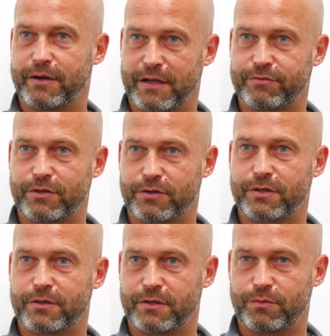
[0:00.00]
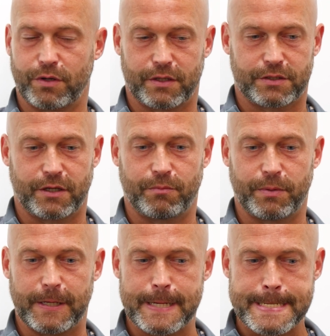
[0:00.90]
now and have a look at what that's going to
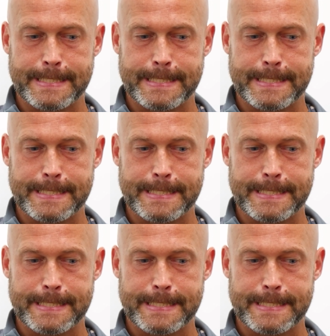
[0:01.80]
be.